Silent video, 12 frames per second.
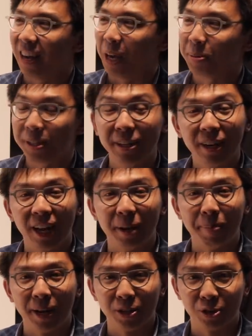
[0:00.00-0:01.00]
I'm still
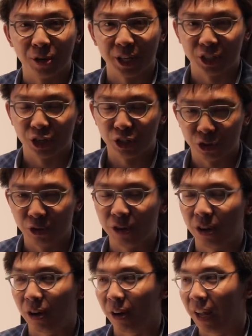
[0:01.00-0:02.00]
at Panasonic's show
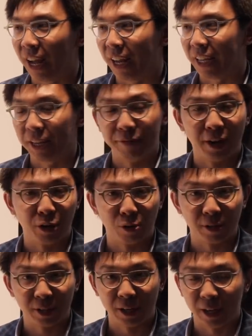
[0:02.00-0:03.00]
hall at IFA
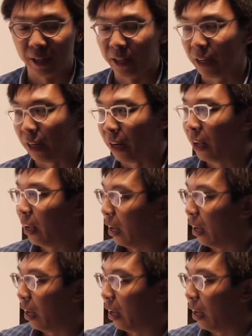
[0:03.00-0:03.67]
2019